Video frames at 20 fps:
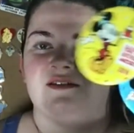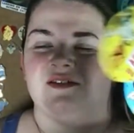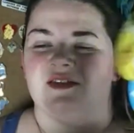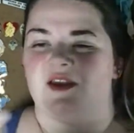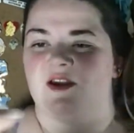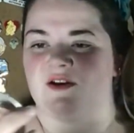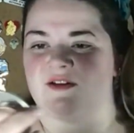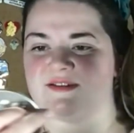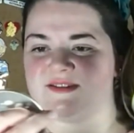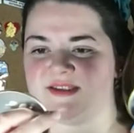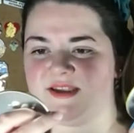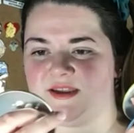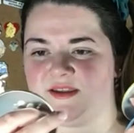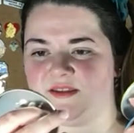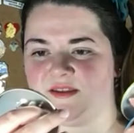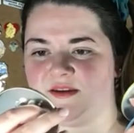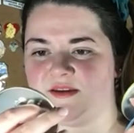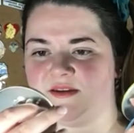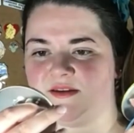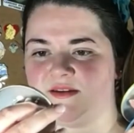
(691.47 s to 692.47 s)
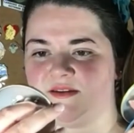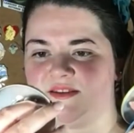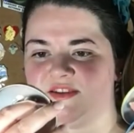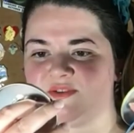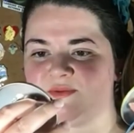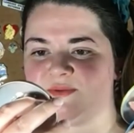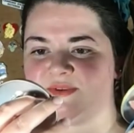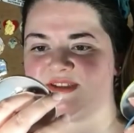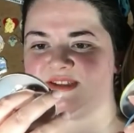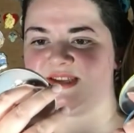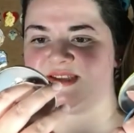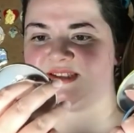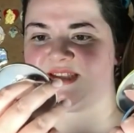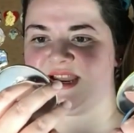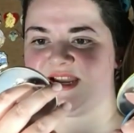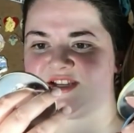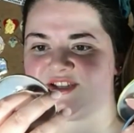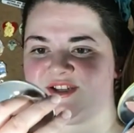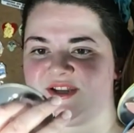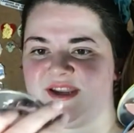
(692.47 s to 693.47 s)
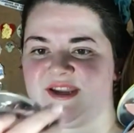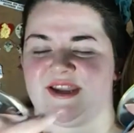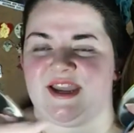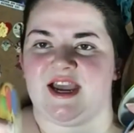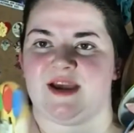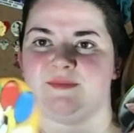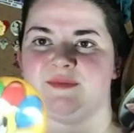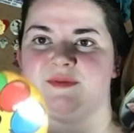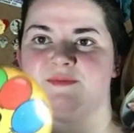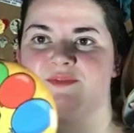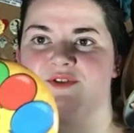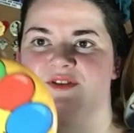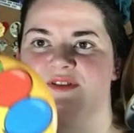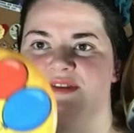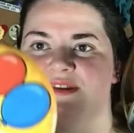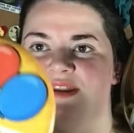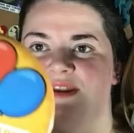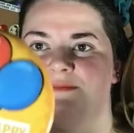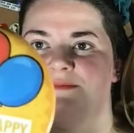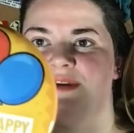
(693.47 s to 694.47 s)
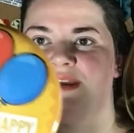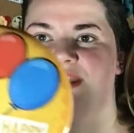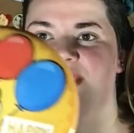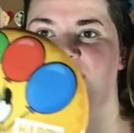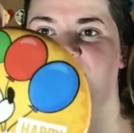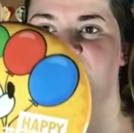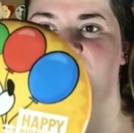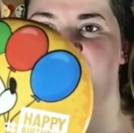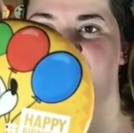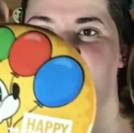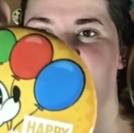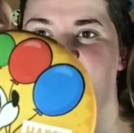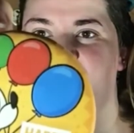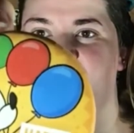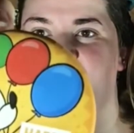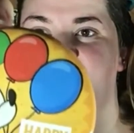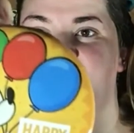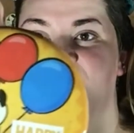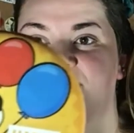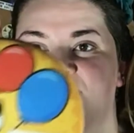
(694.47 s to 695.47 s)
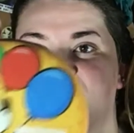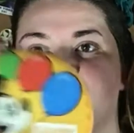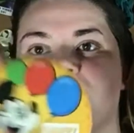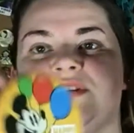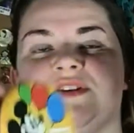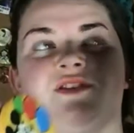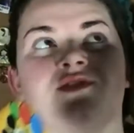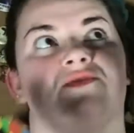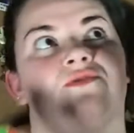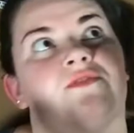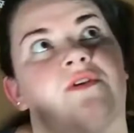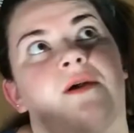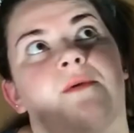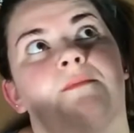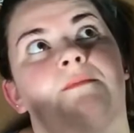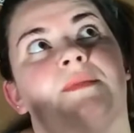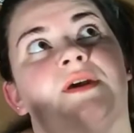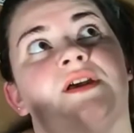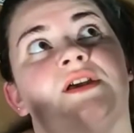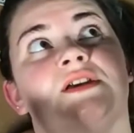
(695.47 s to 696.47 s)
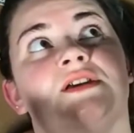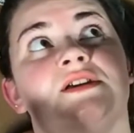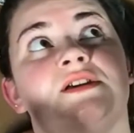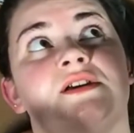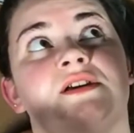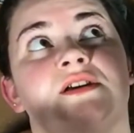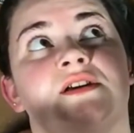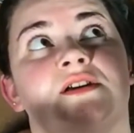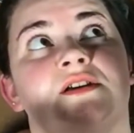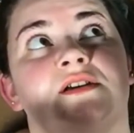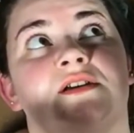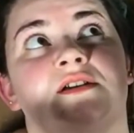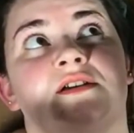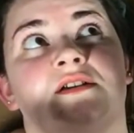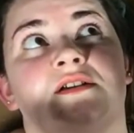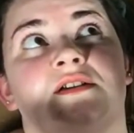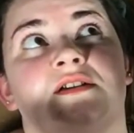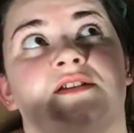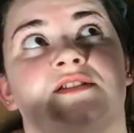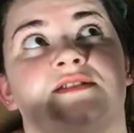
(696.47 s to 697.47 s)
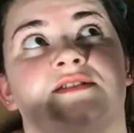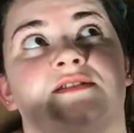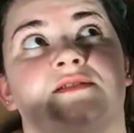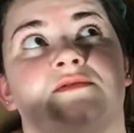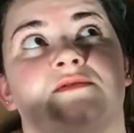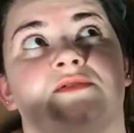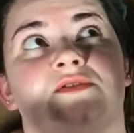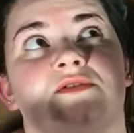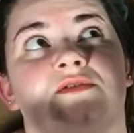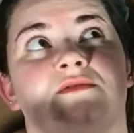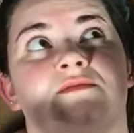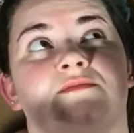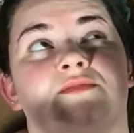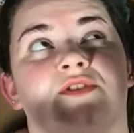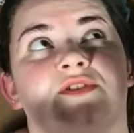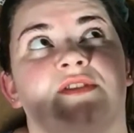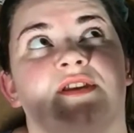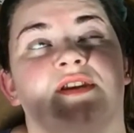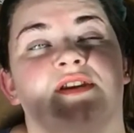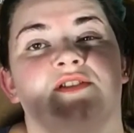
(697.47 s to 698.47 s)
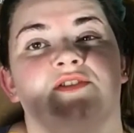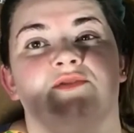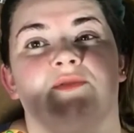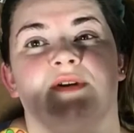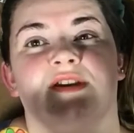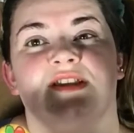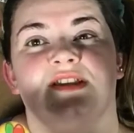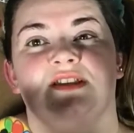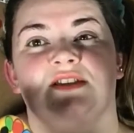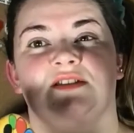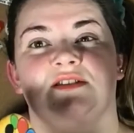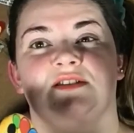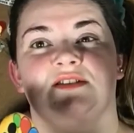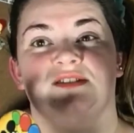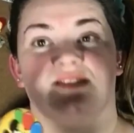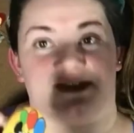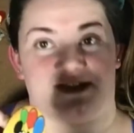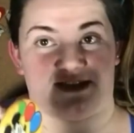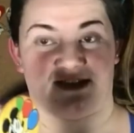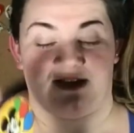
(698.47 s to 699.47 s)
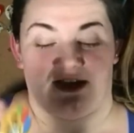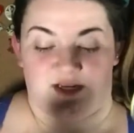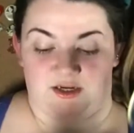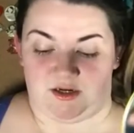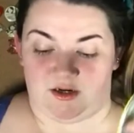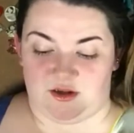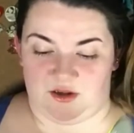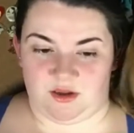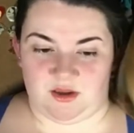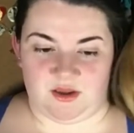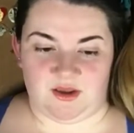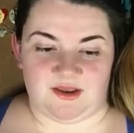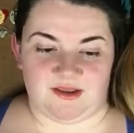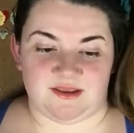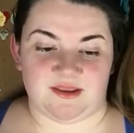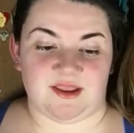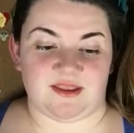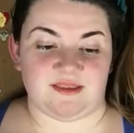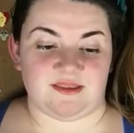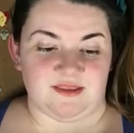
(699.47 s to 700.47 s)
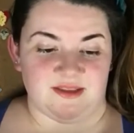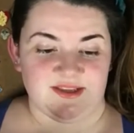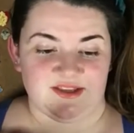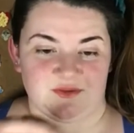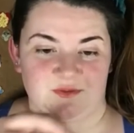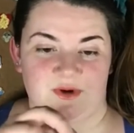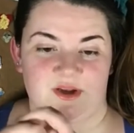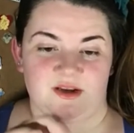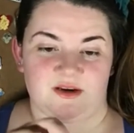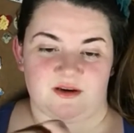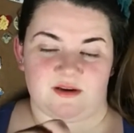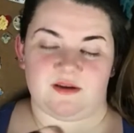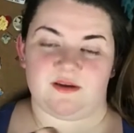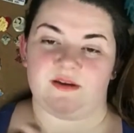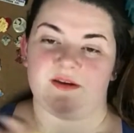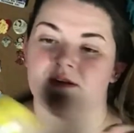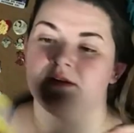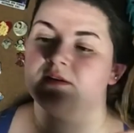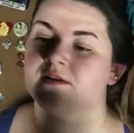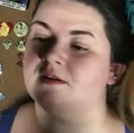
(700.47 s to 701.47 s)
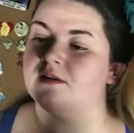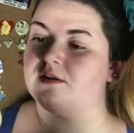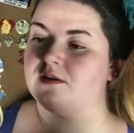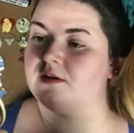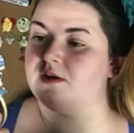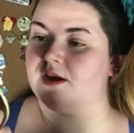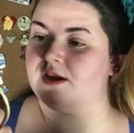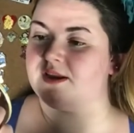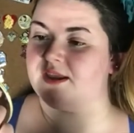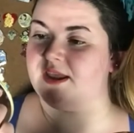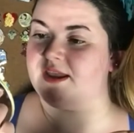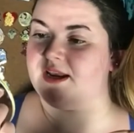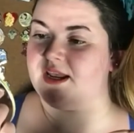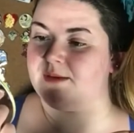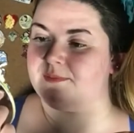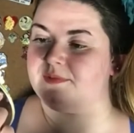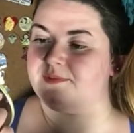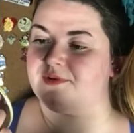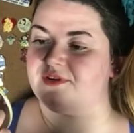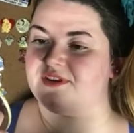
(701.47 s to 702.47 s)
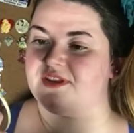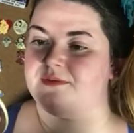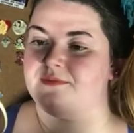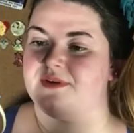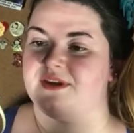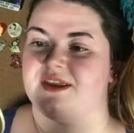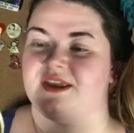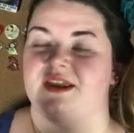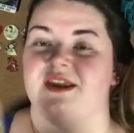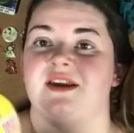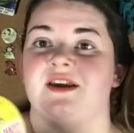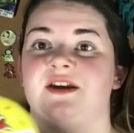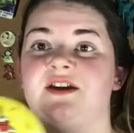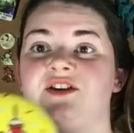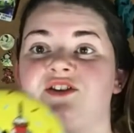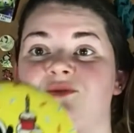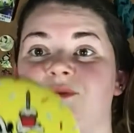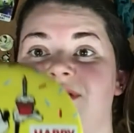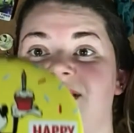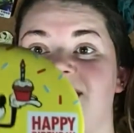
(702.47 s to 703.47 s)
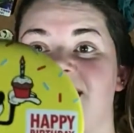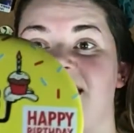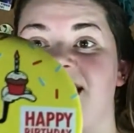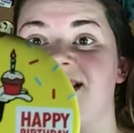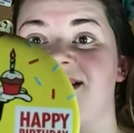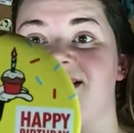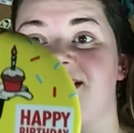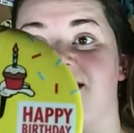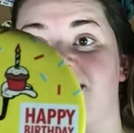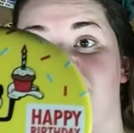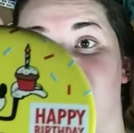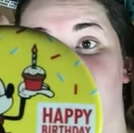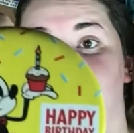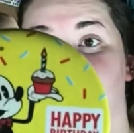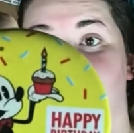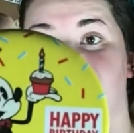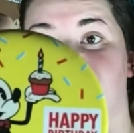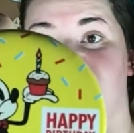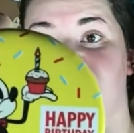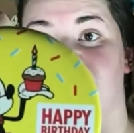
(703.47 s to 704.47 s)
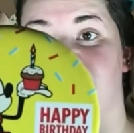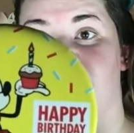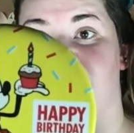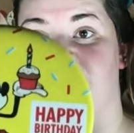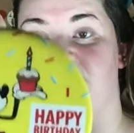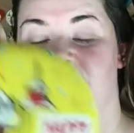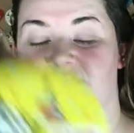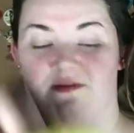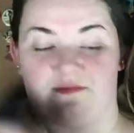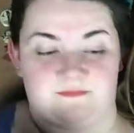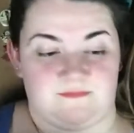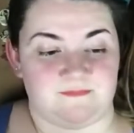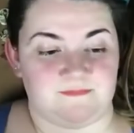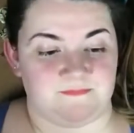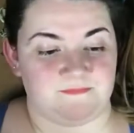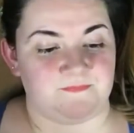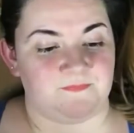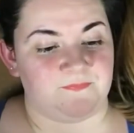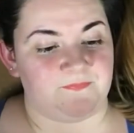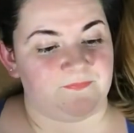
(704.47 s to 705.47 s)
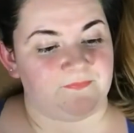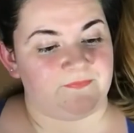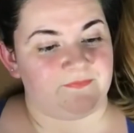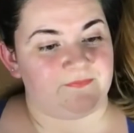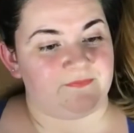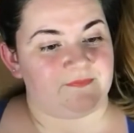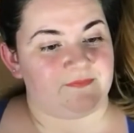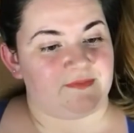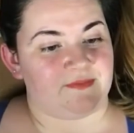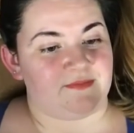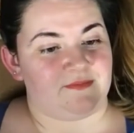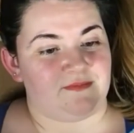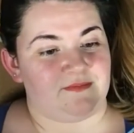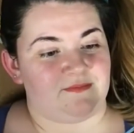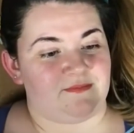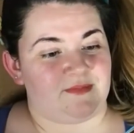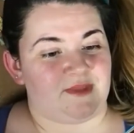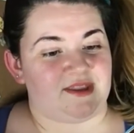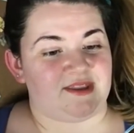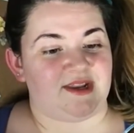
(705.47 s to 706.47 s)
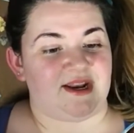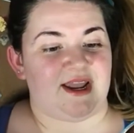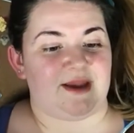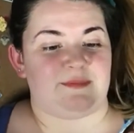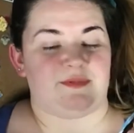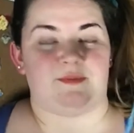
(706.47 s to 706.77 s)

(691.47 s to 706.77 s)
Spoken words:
they all say, like, this one says hashtag happy birthday Mickey, and this one is from his birthday in 2016. Then this one, again, happy birthday Mickey 2018. This one is dated. And then happy